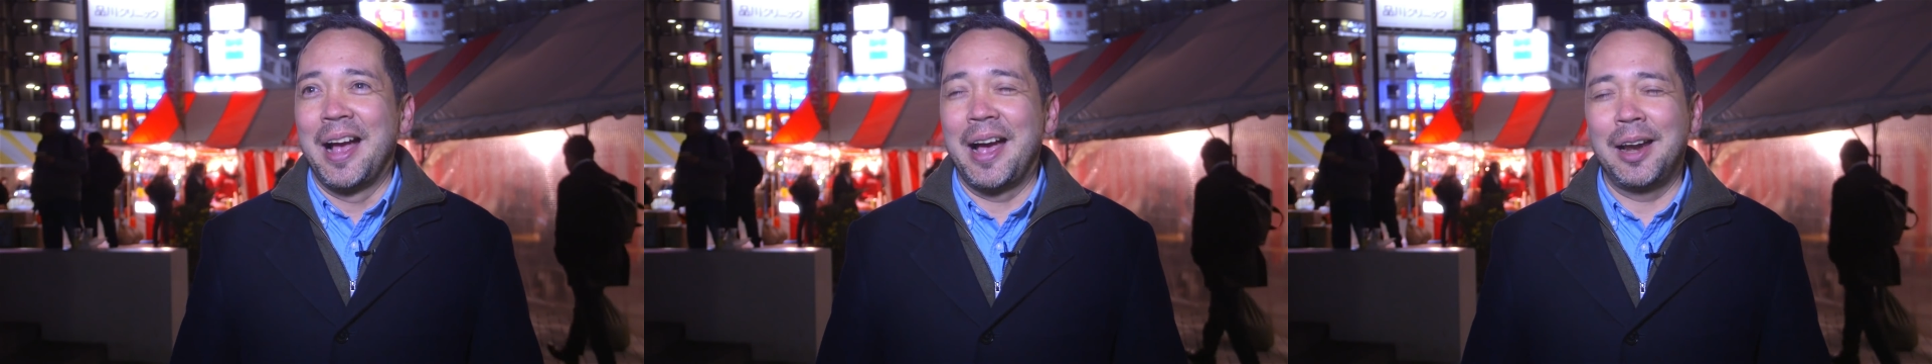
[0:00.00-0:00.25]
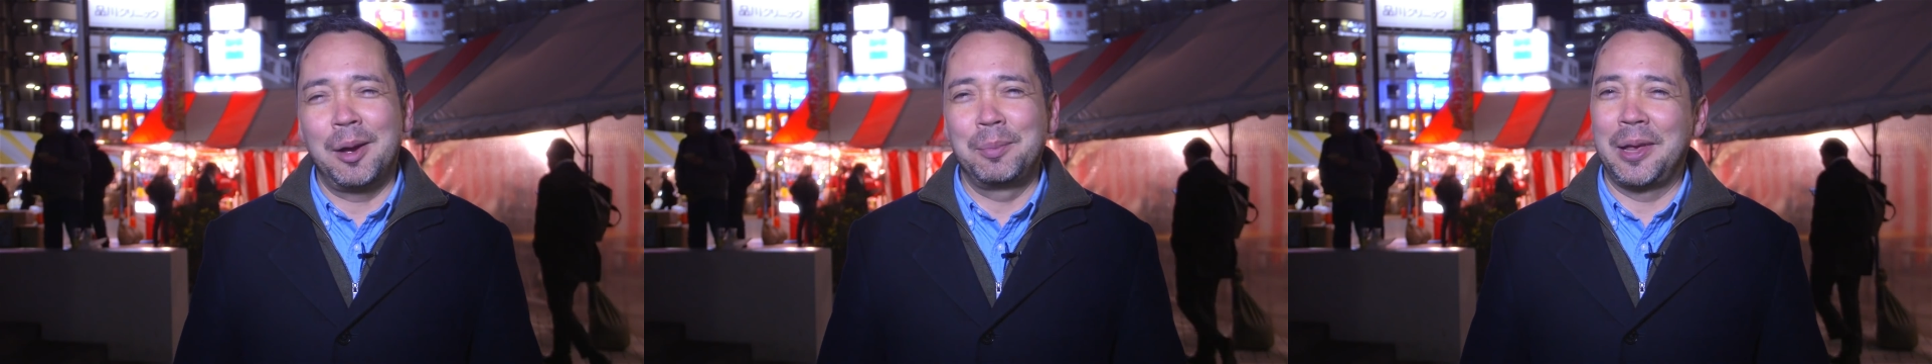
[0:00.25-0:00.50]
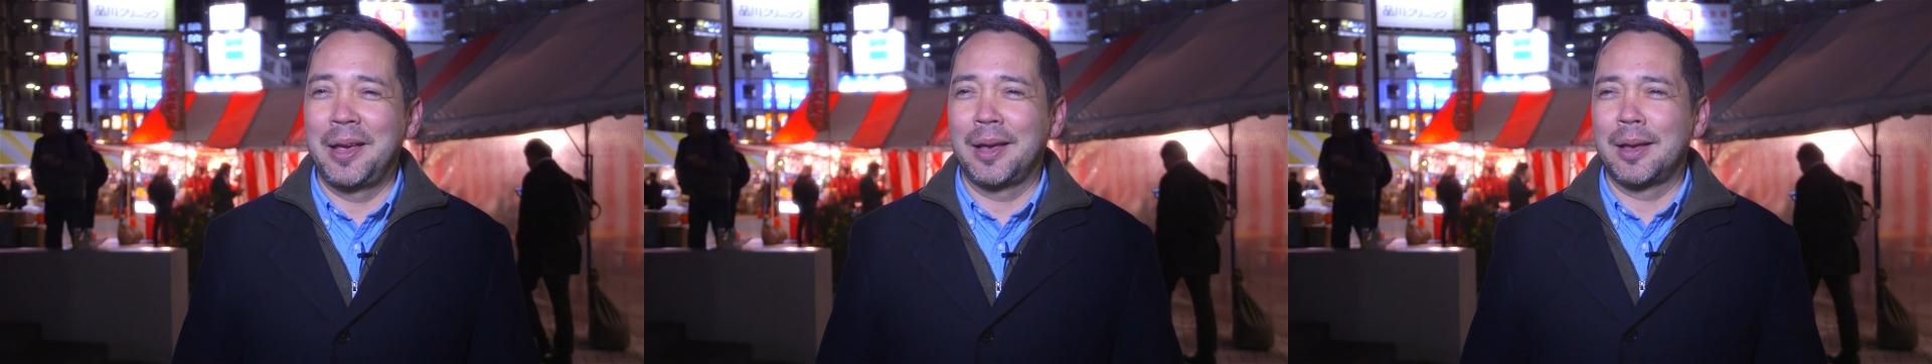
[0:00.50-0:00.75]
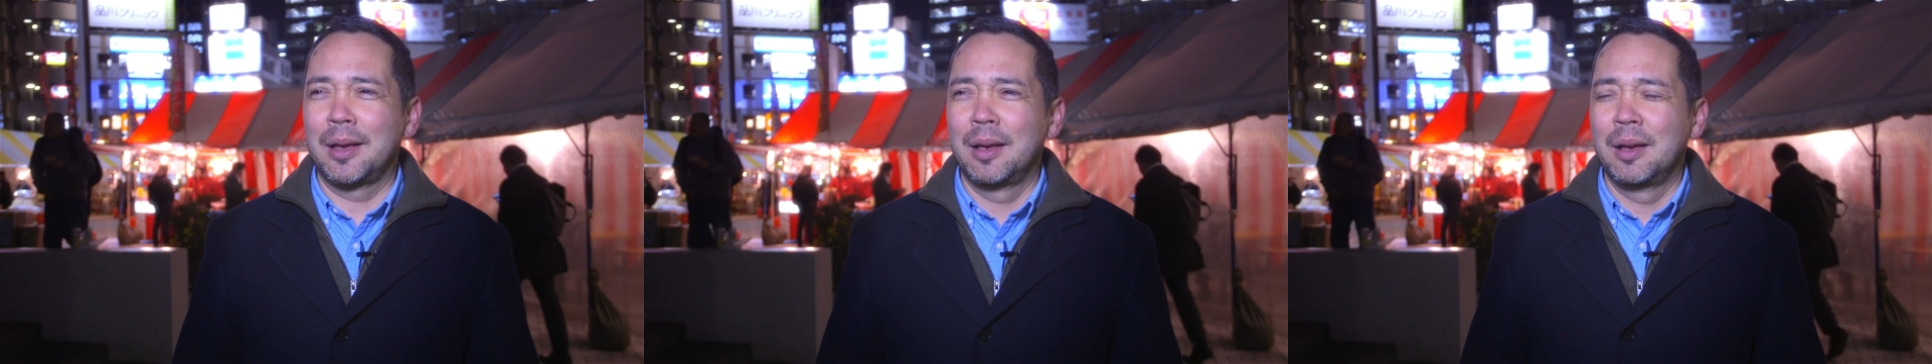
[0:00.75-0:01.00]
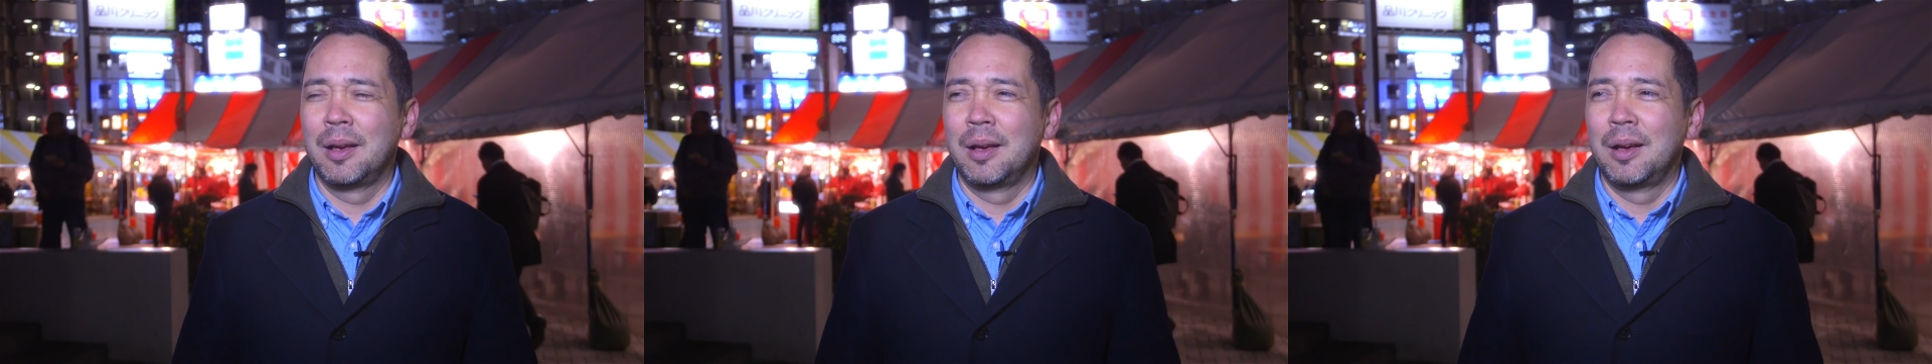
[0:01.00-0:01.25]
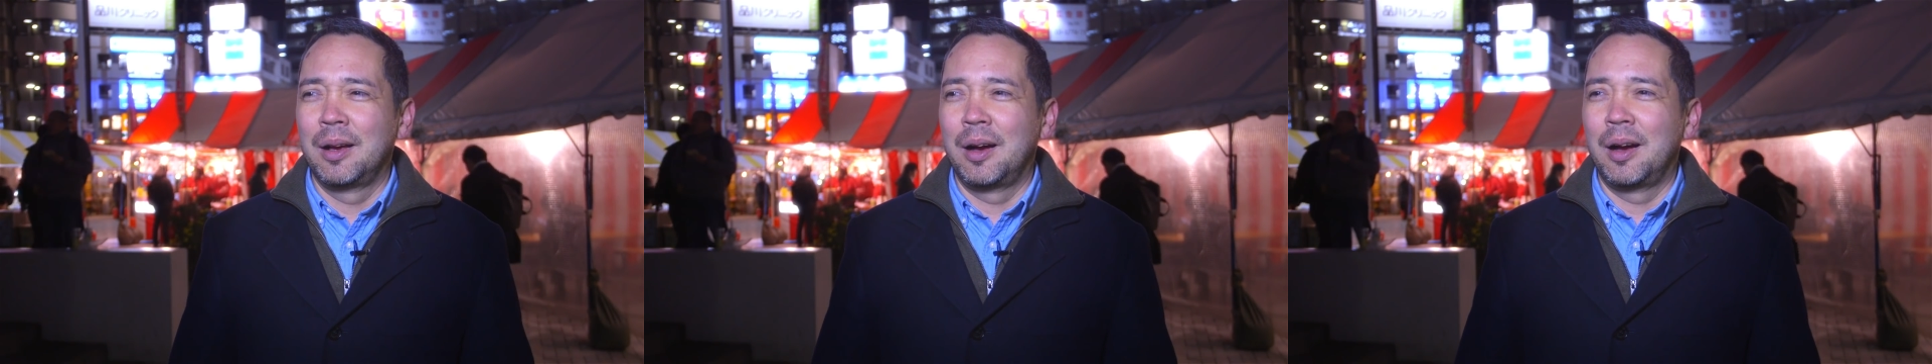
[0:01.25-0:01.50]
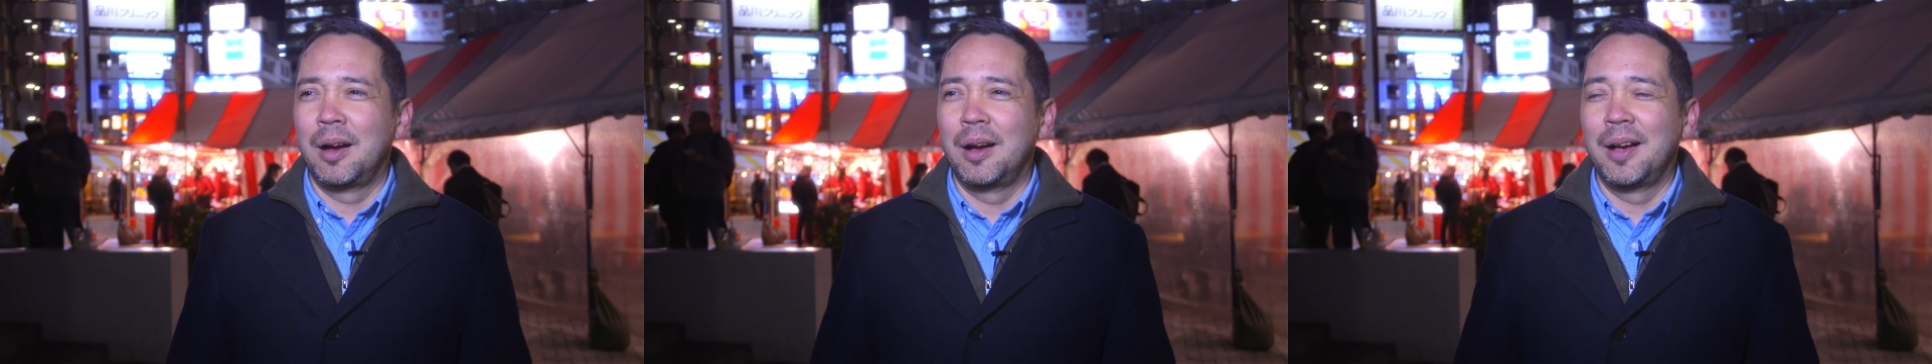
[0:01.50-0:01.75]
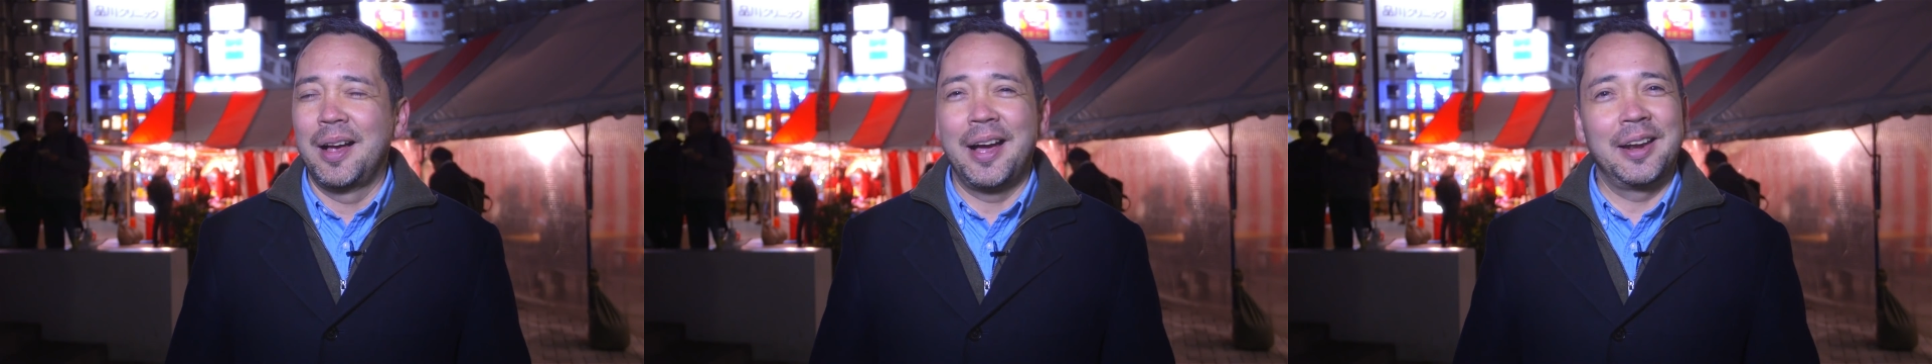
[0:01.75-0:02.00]
And I'm like,
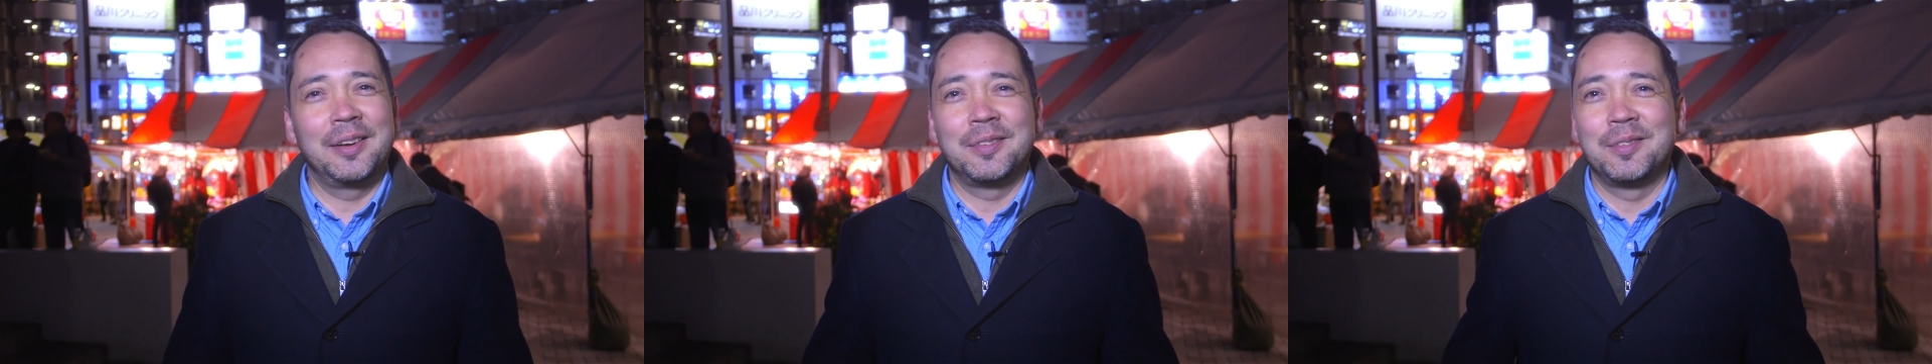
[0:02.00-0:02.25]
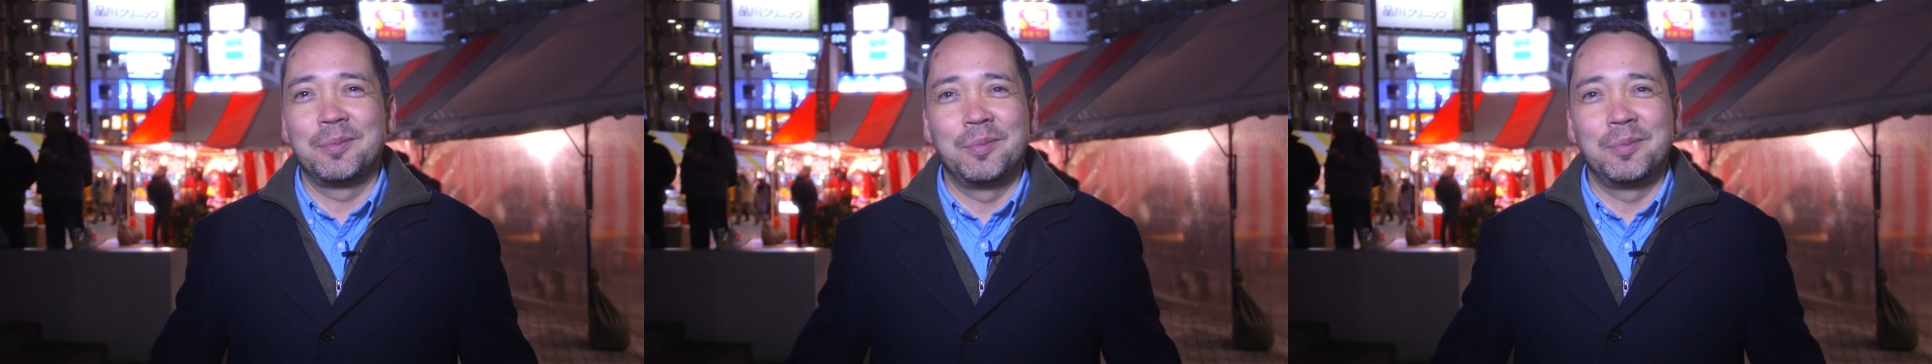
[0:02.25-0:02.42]
and